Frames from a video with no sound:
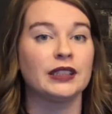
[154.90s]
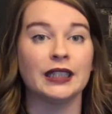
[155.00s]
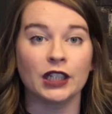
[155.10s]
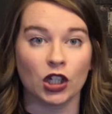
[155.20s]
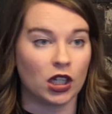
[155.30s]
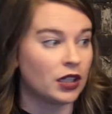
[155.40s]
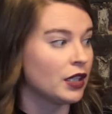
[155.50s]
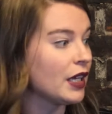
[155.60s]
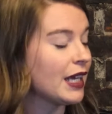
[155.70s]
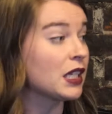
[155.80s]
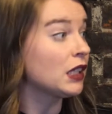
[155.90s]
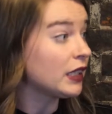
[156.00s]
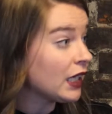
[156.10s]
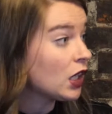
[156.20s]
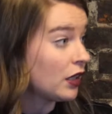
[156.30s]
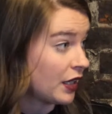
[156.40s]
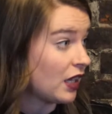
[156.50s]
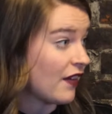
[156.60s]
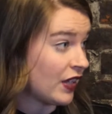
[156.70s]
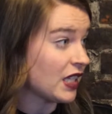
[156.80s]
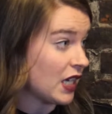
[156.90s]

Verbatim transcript: illegal. It's illegal in 11